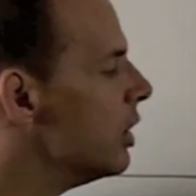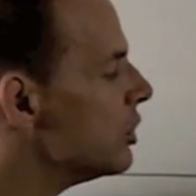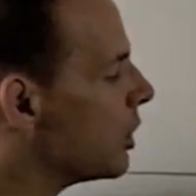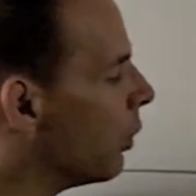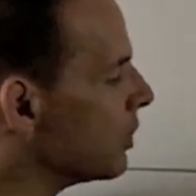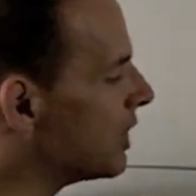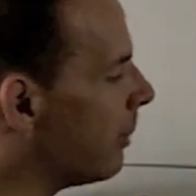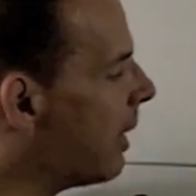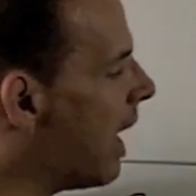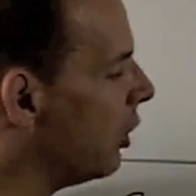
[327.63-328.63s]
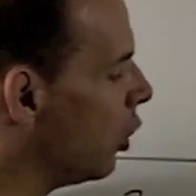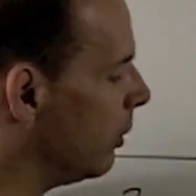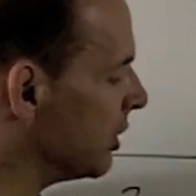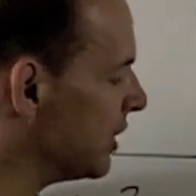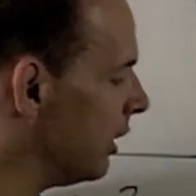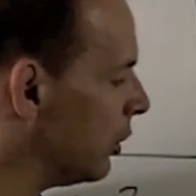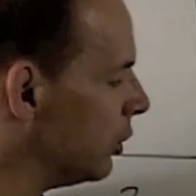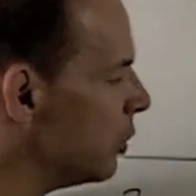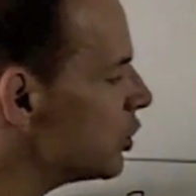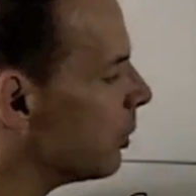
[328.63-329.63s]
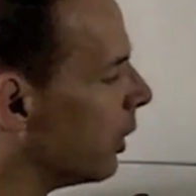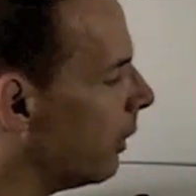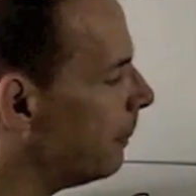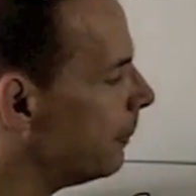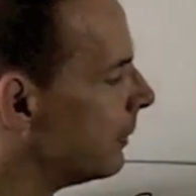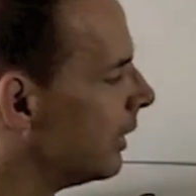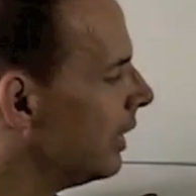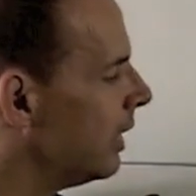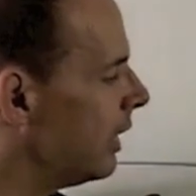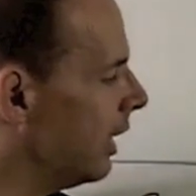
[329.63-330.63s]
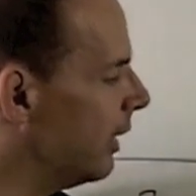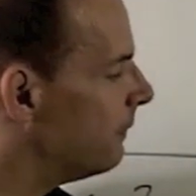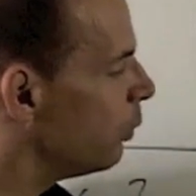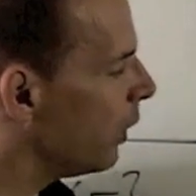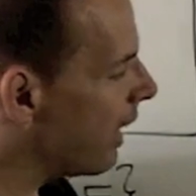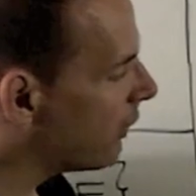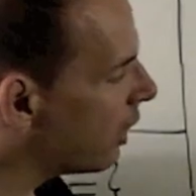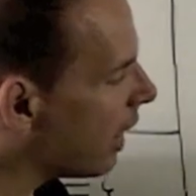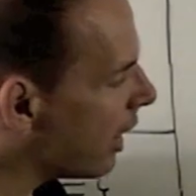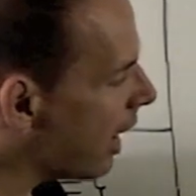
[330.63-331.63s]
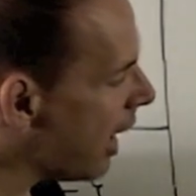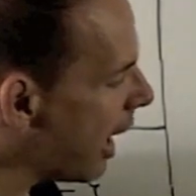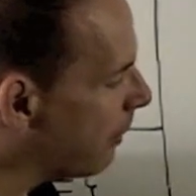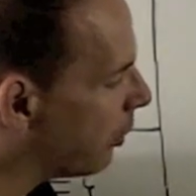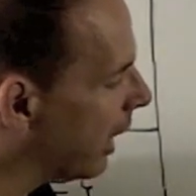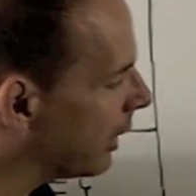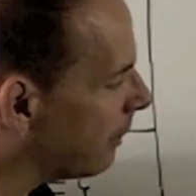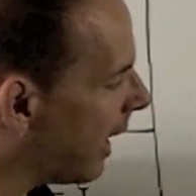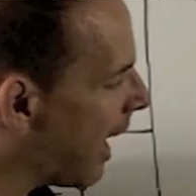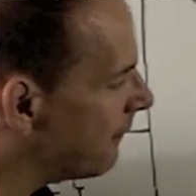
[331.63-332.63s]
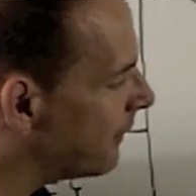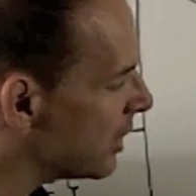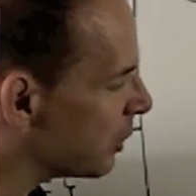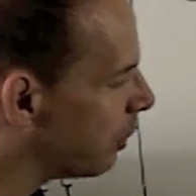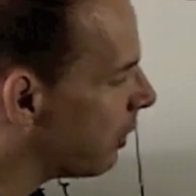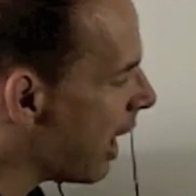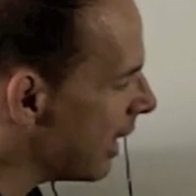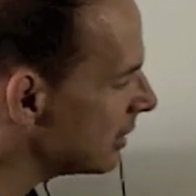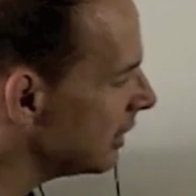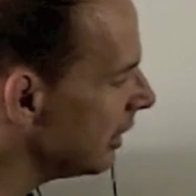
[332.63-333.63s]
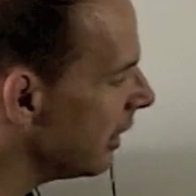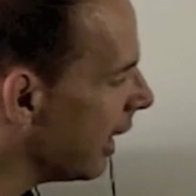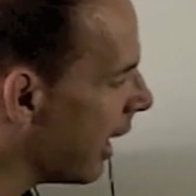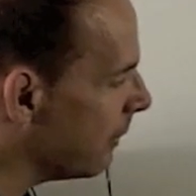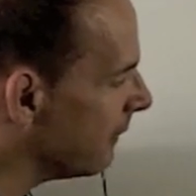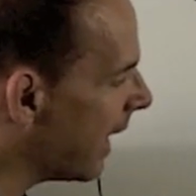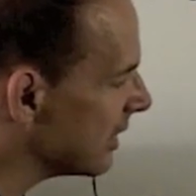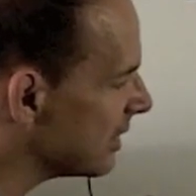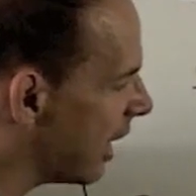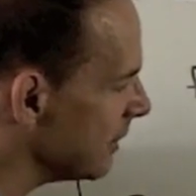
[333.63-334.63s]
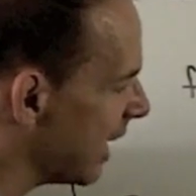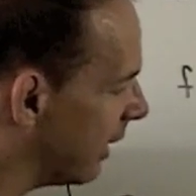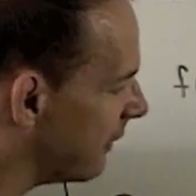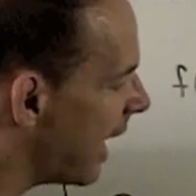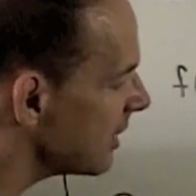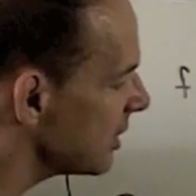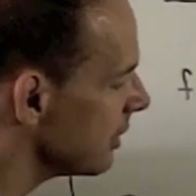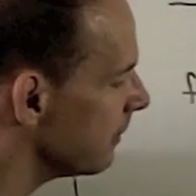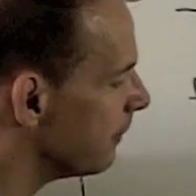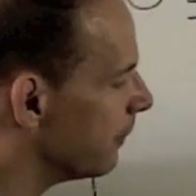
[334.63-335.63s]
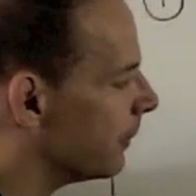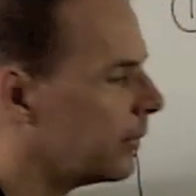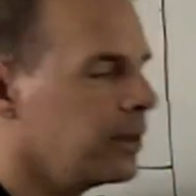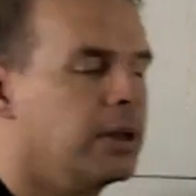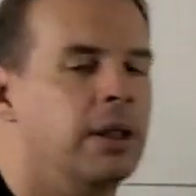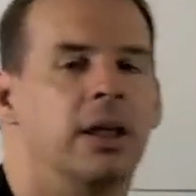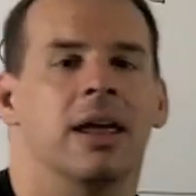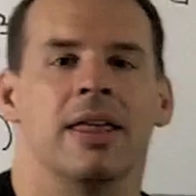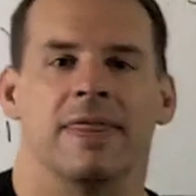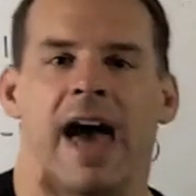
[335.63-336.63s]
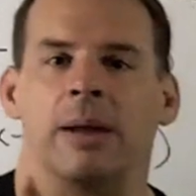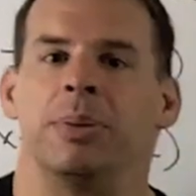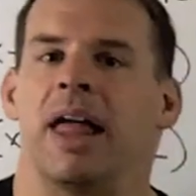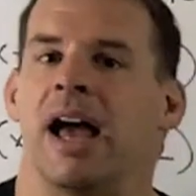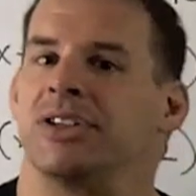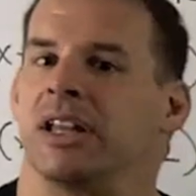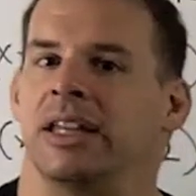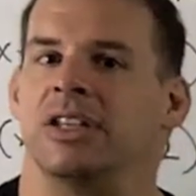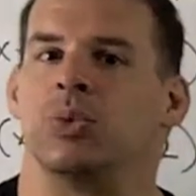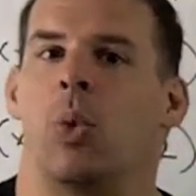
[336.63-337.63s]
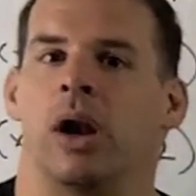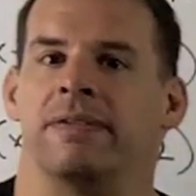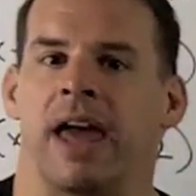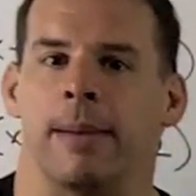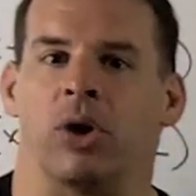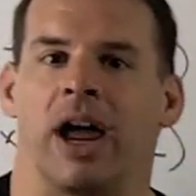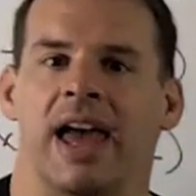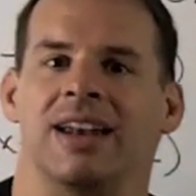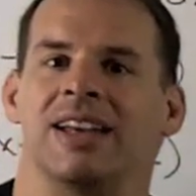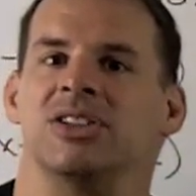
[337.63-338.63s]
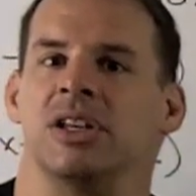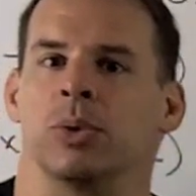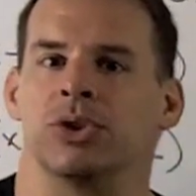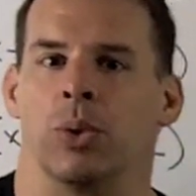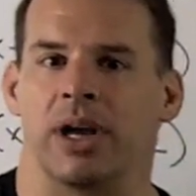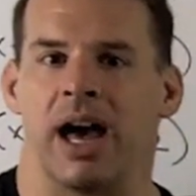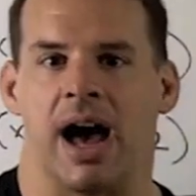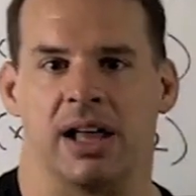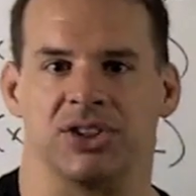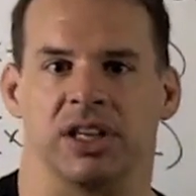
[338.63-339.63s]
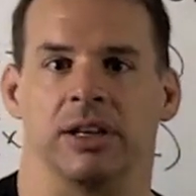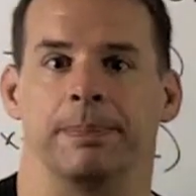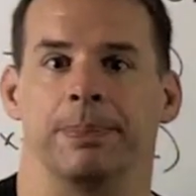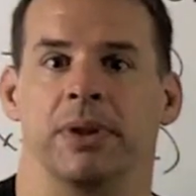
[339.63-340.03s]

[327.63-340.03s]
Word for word: So we'll say a polynomial is irreducible if whenever I break up F as a product, M of X times N of X, that implies at least one of M or N is equal to a constant.